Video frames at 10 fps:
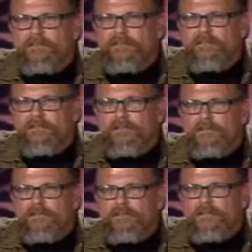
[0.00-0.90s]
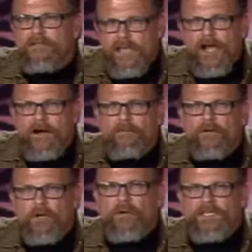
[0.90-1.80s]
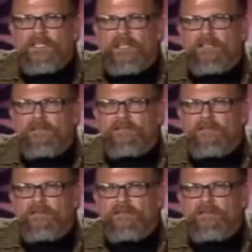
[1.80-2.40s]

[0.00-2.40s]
Who is the Savior? Yeah. Who is he?